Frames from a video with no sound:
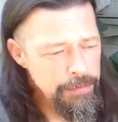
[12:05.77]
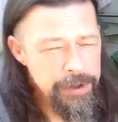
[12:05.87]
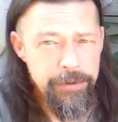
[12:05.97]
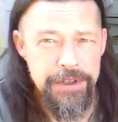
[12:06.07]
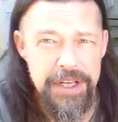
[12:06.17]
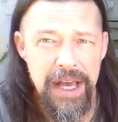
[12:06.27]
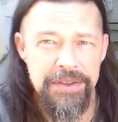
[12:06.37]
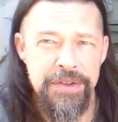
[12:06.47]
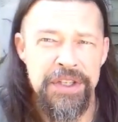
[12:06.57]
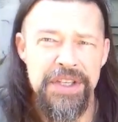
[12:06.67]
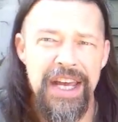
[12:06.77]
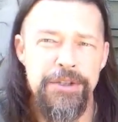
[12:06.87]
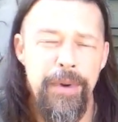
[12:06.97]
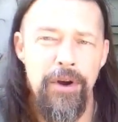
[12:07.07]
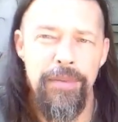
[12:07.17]
different sizes, because I
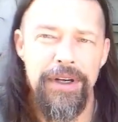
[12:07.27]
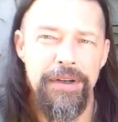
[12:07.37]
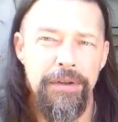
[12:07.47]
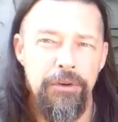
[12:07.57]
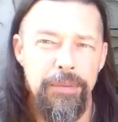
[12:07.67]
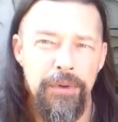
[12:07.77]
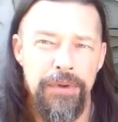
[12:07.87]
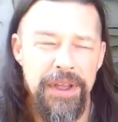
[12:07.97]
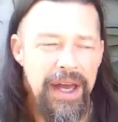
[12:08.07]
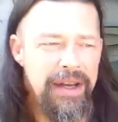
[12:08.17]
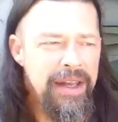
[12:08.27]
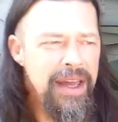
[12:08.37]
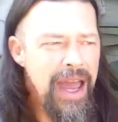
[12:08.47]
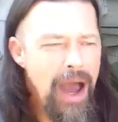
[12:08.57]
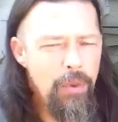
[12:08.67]
experimented a little bit with that.
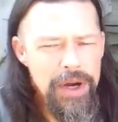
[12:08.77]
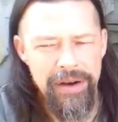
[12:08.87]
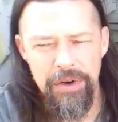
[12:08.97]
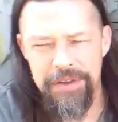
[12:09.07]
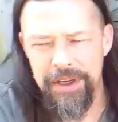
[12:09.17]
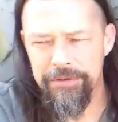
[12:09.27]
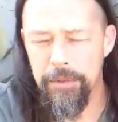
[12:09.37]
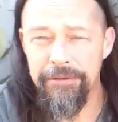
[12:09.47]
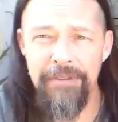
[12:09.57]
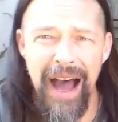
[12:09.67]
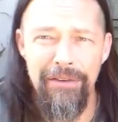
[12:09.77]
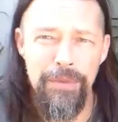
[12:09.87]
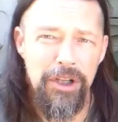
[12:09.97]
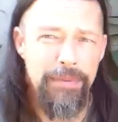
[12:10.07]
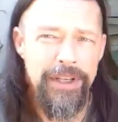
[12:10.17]
I went everything from a
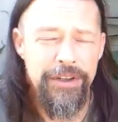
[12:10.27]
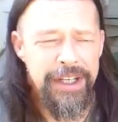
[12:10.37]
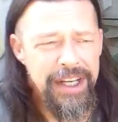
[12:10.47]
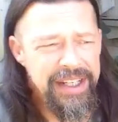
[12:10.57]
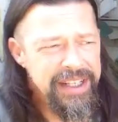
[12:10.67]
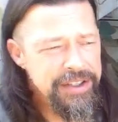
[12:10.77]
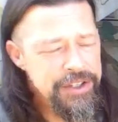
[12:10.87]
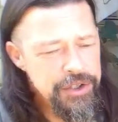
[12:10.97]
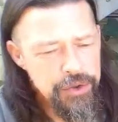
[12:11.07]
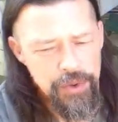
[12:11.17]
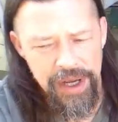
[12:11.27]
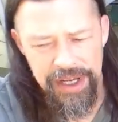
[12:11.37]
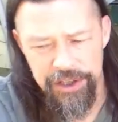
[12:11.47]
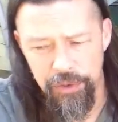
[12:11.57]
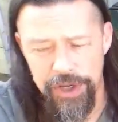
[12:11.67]
5mm cutting to
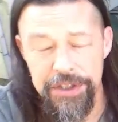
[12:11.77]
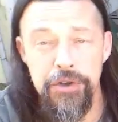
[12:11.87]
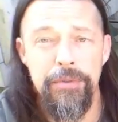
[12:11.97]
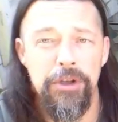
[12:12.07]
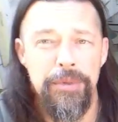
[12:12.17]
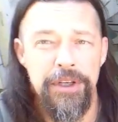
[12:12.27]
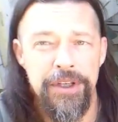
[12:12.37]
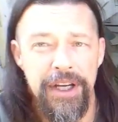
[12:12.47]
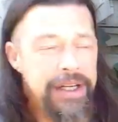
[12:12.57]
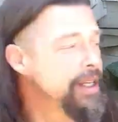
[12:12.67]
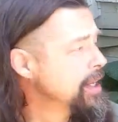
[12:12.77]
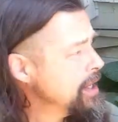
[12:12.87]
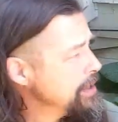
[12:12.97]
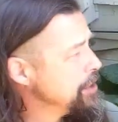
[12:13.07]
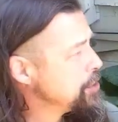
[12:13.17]
a 22mm cutting.
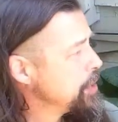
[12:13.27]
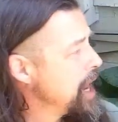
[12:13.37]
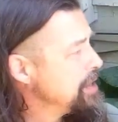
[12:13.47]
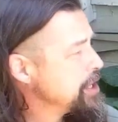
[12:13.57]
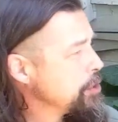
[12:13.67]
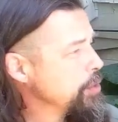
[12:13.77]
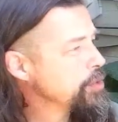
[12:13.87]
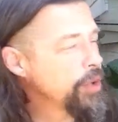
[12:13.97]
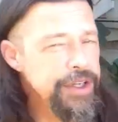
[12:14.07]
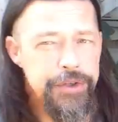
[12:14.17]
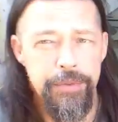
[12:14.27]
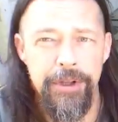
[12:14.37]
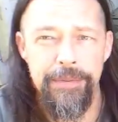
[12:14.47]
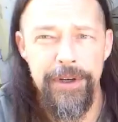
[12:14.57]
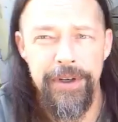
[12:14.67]
These 2 guys here were
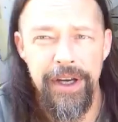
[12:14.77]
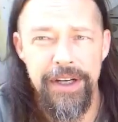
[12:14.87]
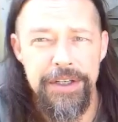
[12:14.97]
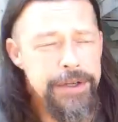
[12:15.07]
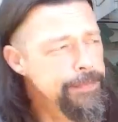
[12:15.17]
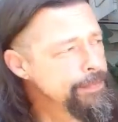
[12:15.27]
22mm cuttings.